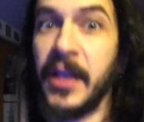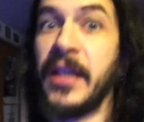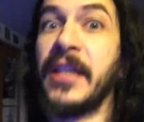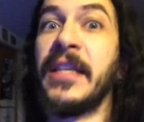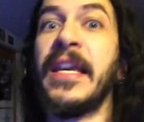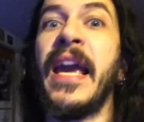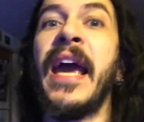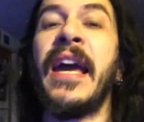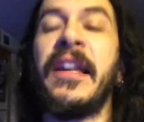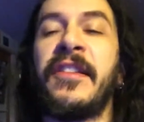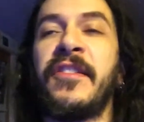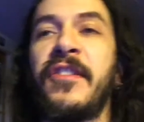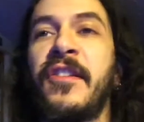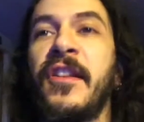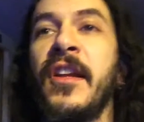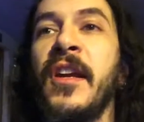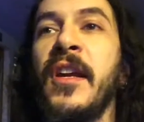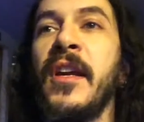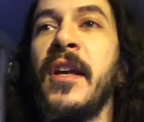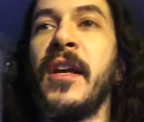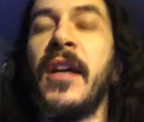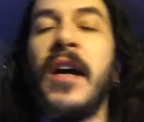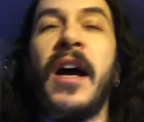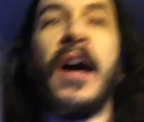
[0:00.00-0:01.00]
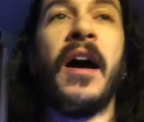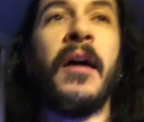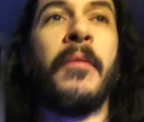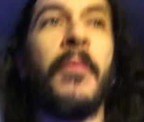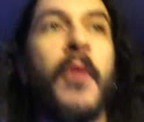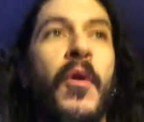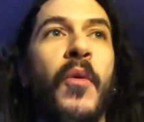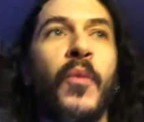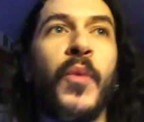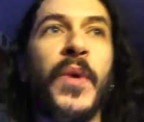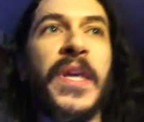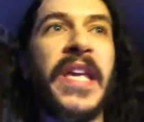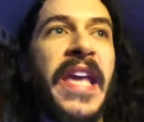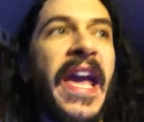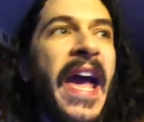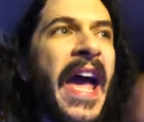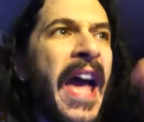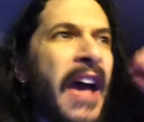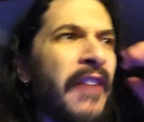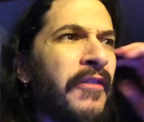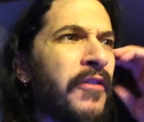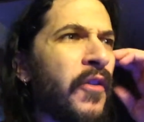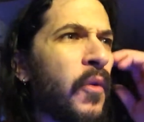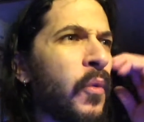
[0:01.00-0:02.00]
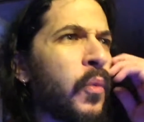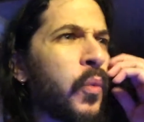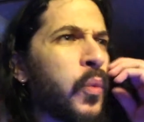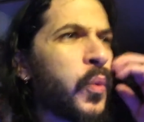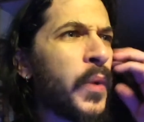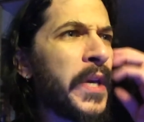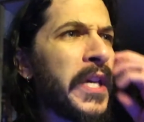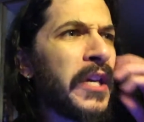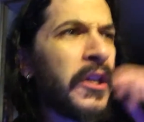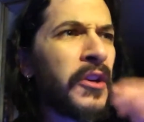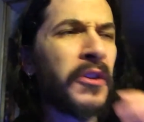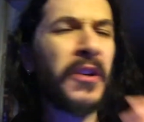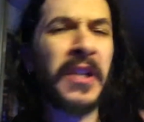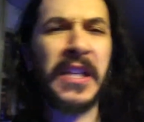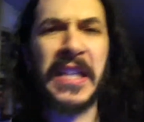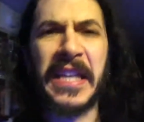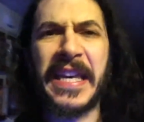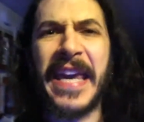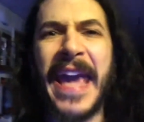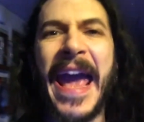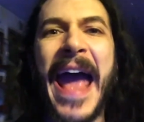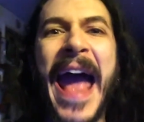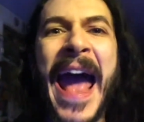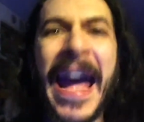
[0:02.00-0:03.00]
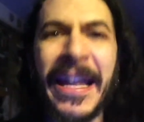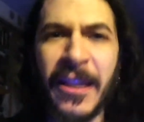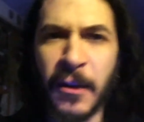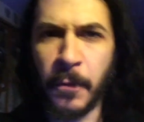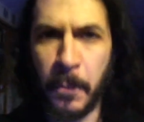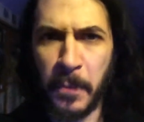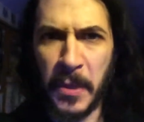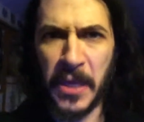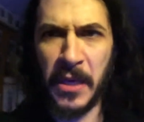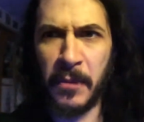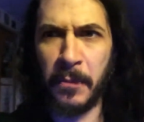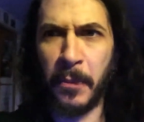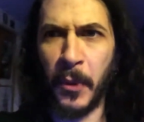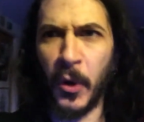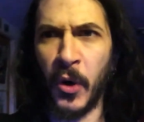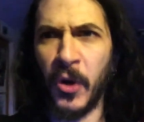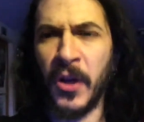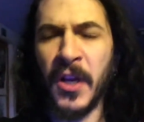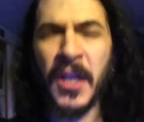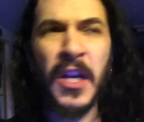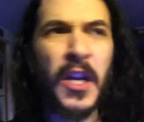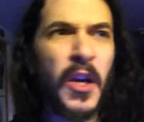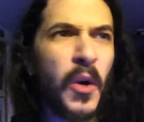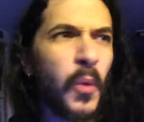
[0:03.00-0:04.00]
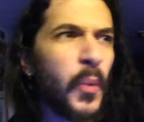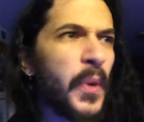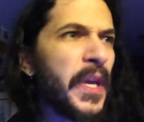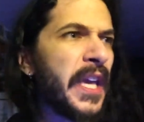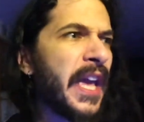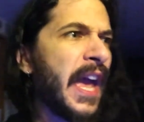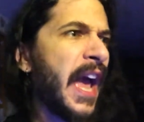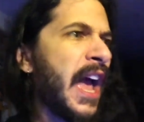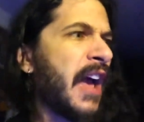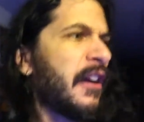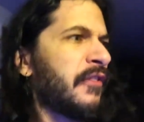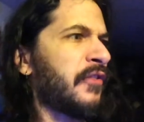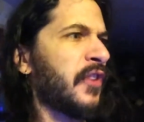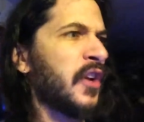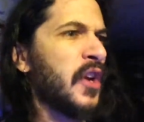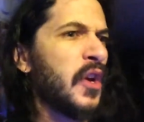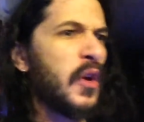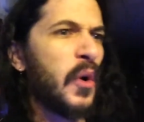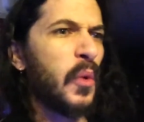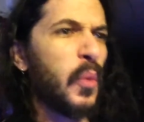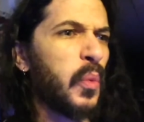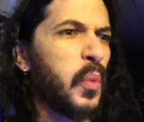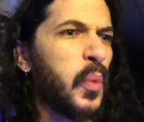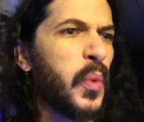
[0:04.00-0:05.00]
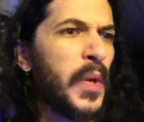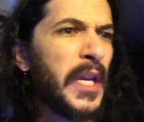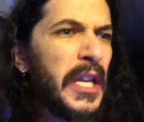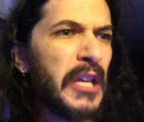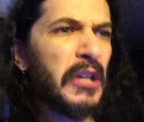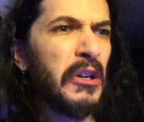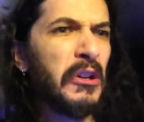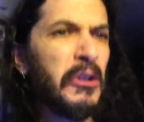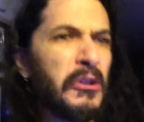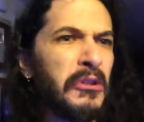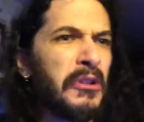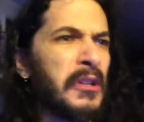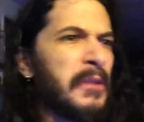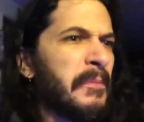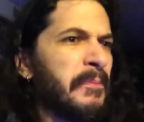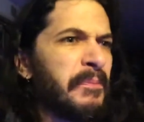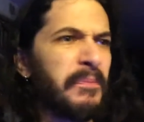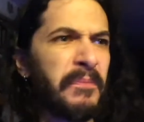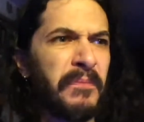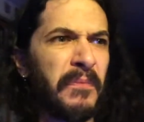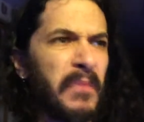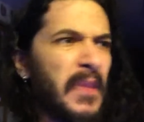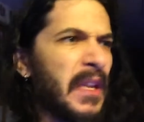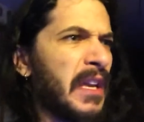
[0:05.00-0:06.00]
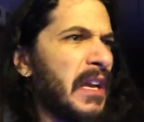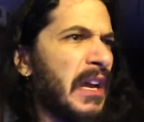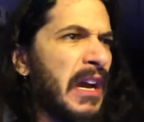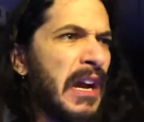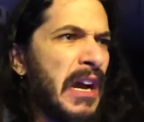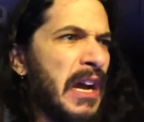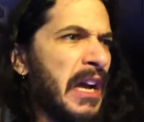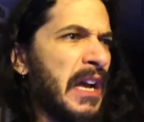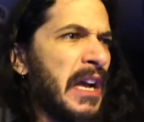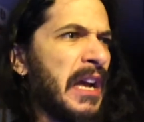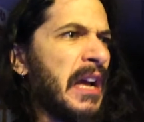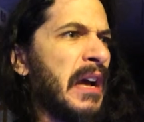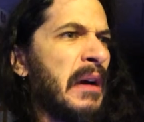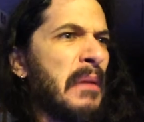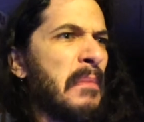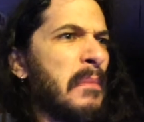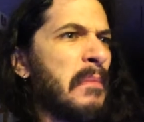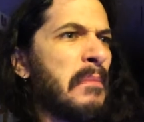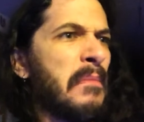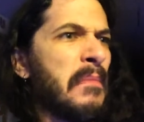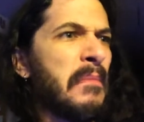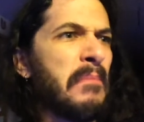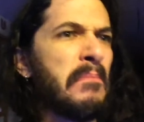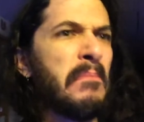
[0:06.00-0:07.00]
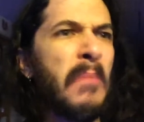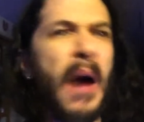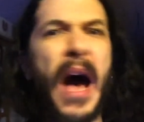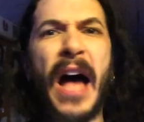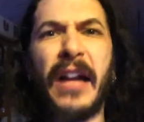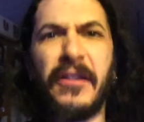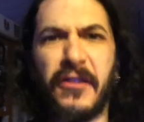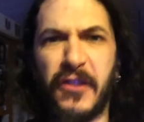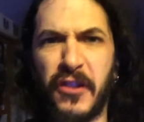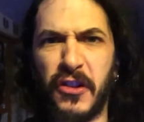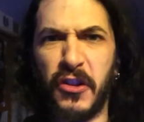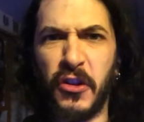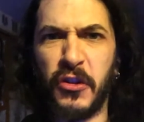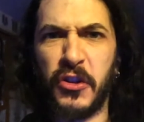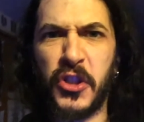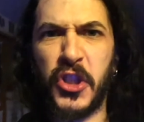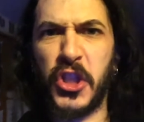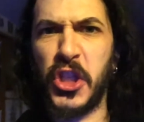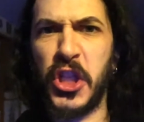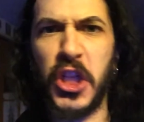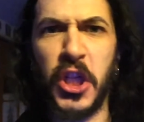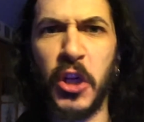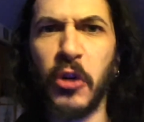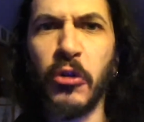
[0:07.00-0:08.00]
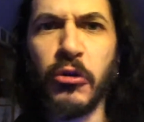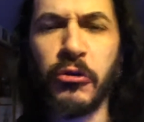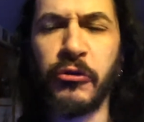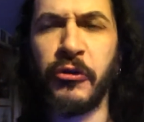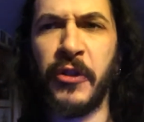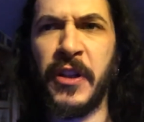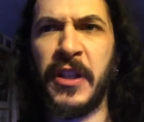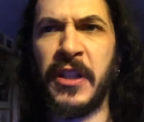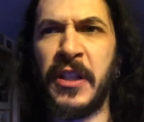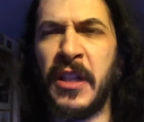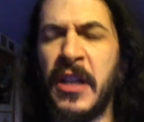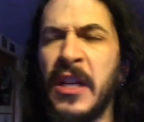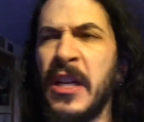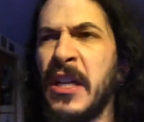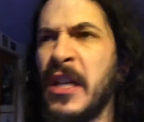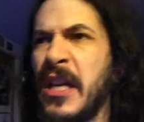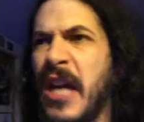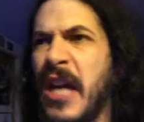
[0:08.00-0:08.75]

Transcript: Yes, we have weird cat people. We have weird Monster children.